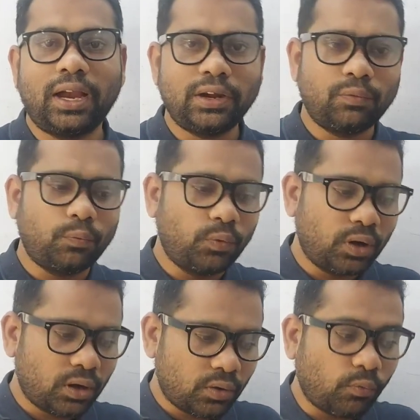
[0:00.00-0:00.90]
and
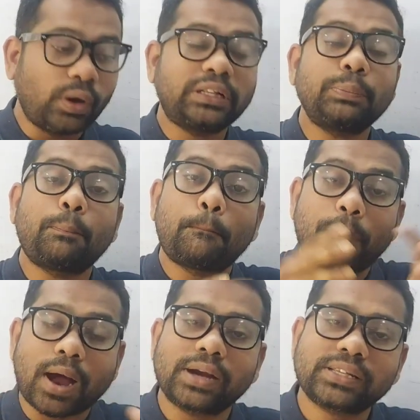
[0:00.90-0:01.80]
what are the
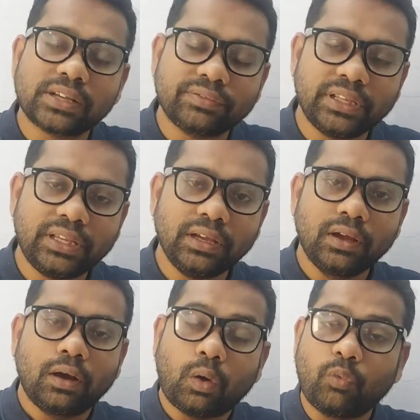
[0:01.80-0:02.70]
parts of
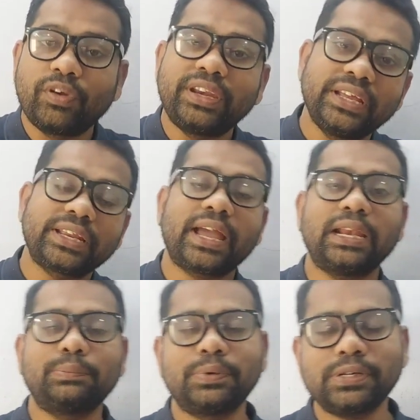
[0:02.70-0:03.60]
the Vernier
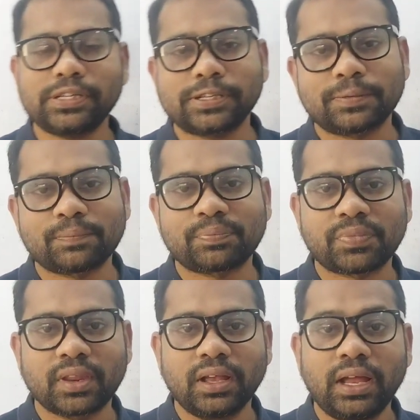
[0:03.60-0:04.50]
calipers
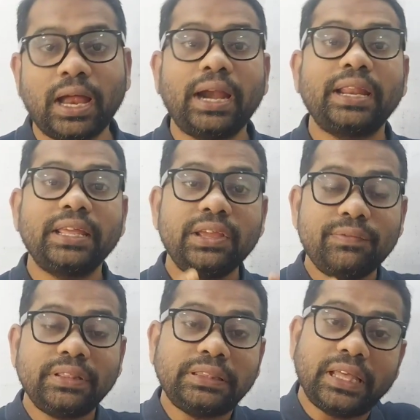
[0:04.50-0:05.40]
and
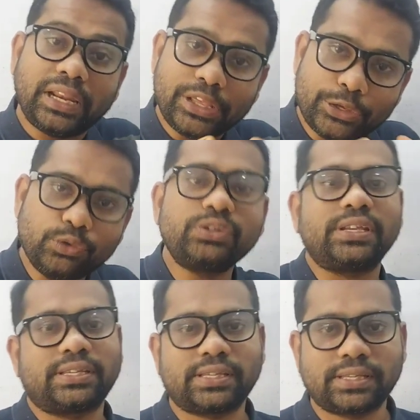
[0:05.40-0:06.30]
even their
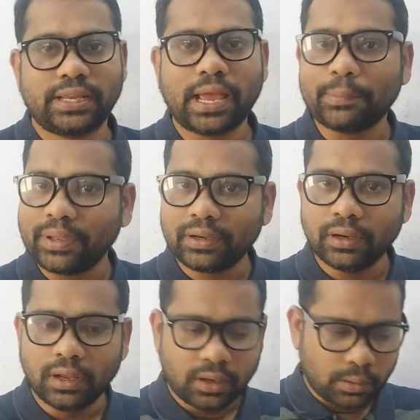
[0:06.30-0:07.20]
uses. I
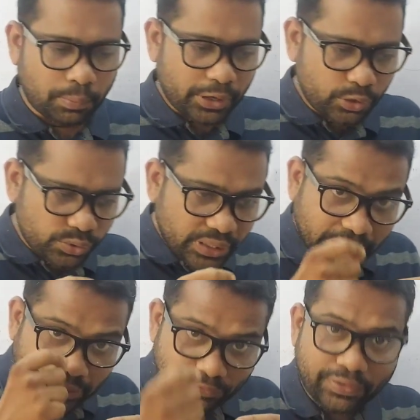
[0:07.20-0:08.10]
mean, by
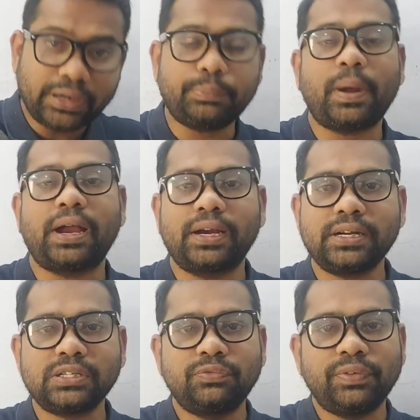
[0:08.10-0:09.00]
using different
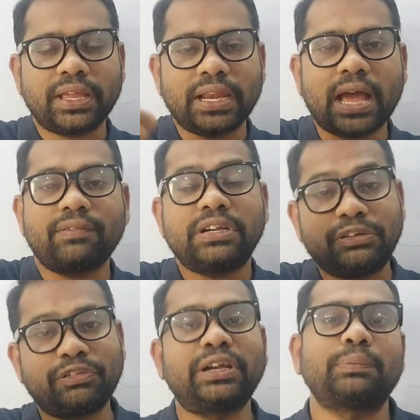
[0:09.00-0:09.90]
parts, we can have a
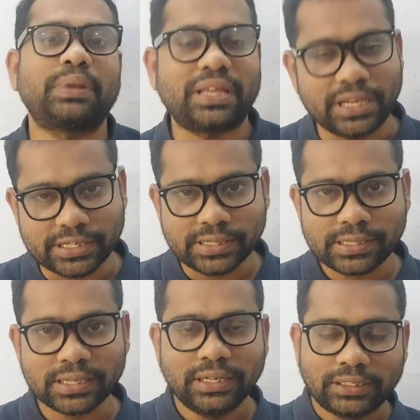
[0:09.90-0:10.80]
different
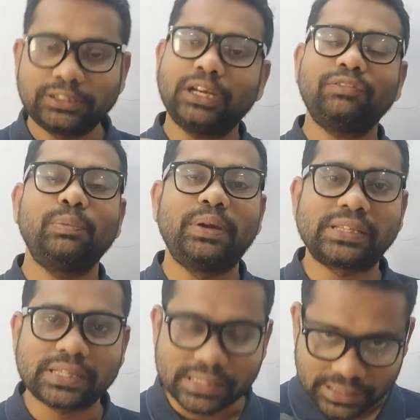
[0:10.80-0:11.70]
applications that will be
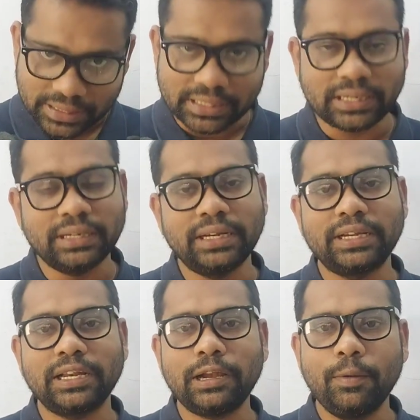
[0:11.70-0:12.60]
discussed in
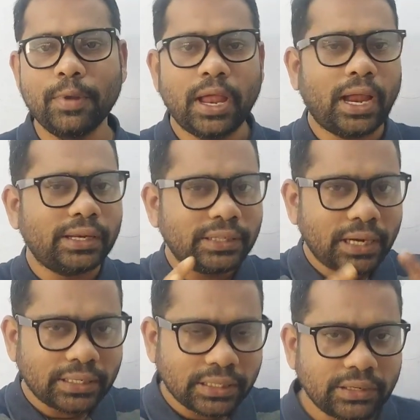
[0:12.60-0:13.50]
detail. And
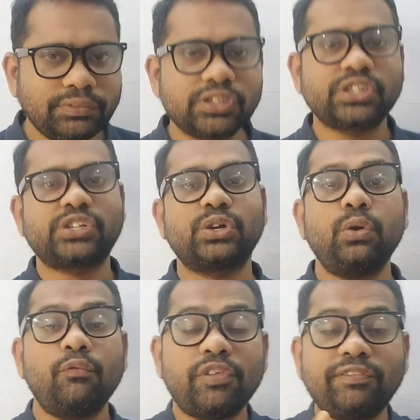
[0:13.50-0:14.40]
at the end of this
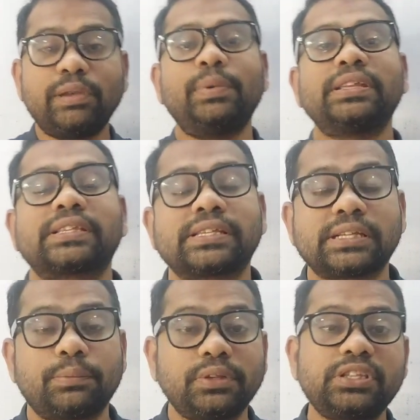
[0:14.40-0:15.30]
session, we will be
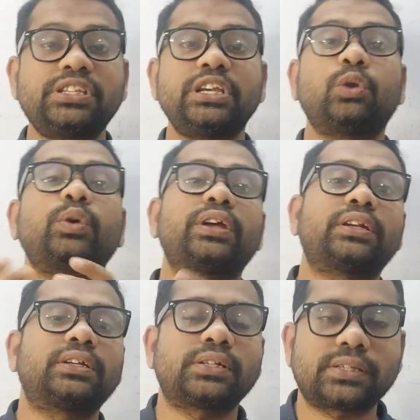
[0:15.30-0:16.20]
discussing about the zero
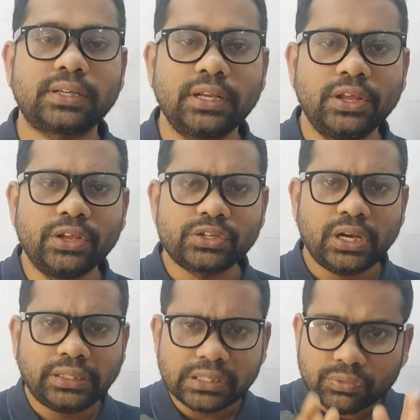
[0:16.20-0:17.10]
errors.
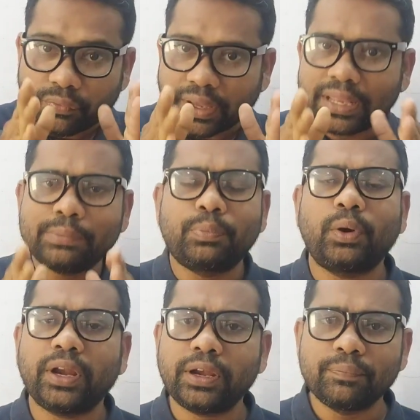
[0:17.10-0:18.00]
Children, this is very
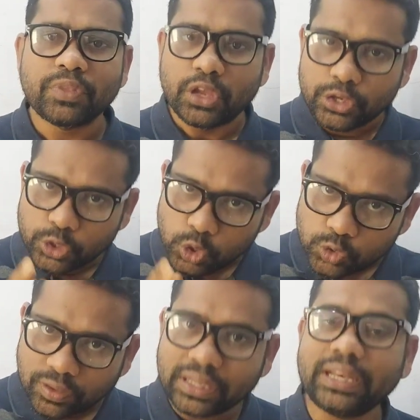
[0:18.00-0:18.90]
important.
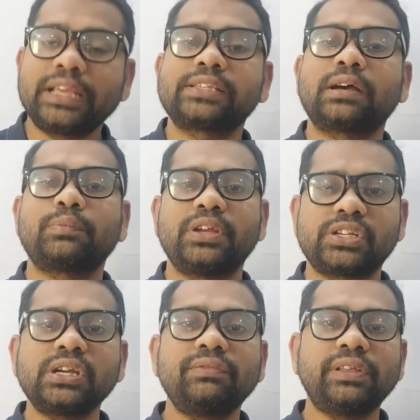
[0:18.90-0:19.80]
Usually in
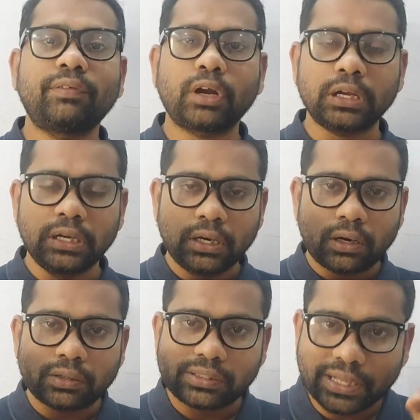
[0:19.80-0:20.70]
examination, if they want
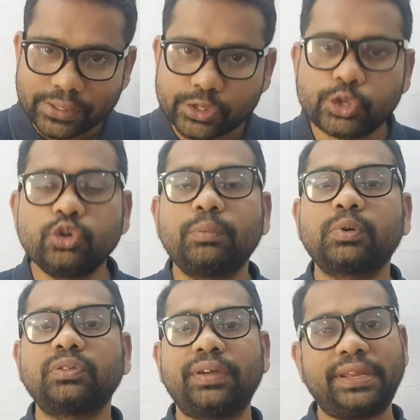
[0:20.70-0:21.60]
to test you
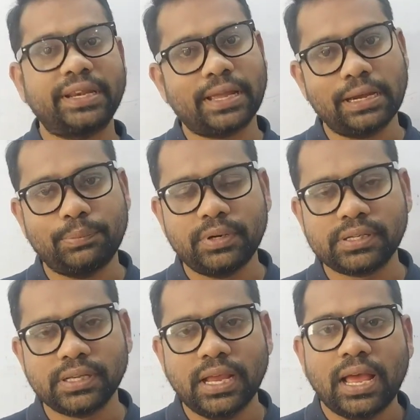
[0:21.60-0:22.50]
about the Vernier
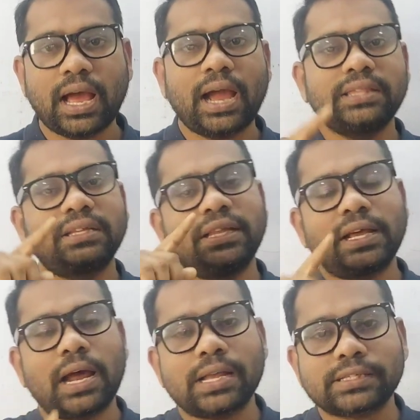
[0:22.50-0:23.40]
calipers, either
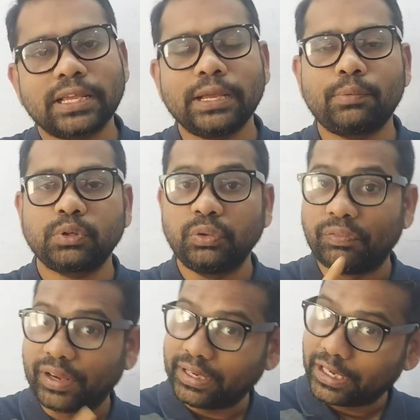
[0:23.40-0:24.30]
they are asking about the
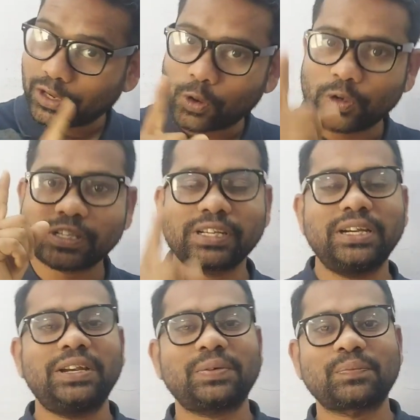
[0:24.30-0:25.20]
Vernier
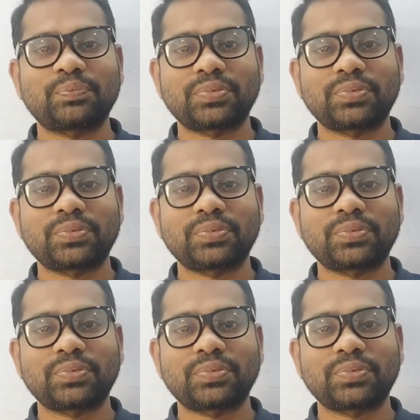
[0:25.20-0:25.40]
constant,